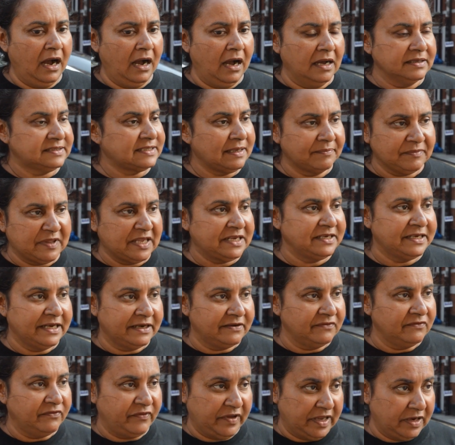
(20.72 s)
something
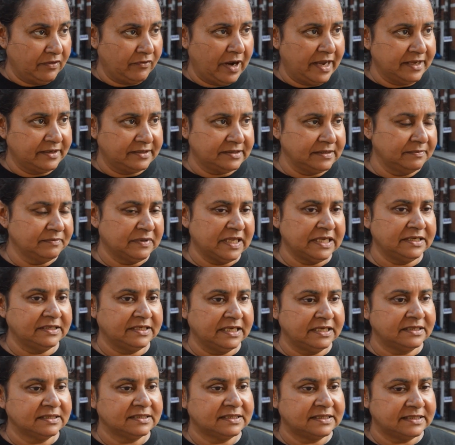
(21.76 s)
didn't feel right, something
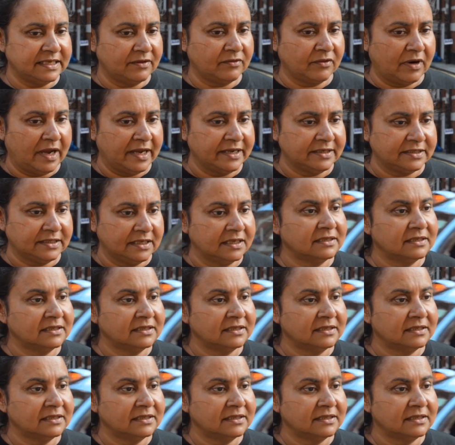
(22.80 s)
didn't sit right,